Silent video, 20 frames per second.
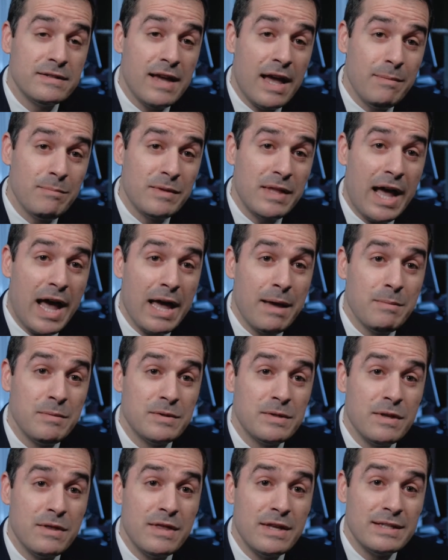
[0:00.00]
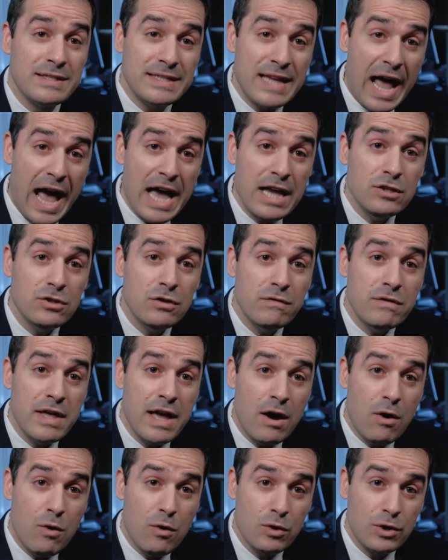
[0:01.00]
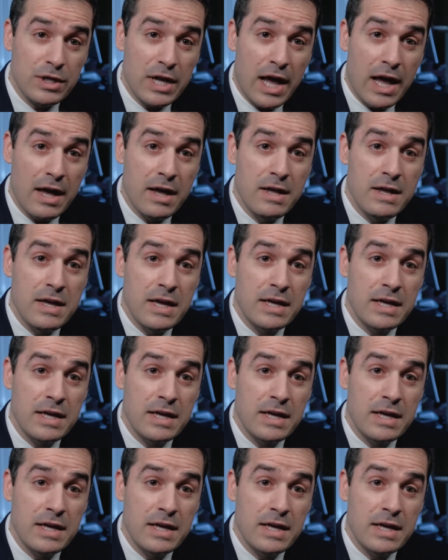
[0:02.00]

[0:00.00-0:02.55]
sometimes the size of the aorta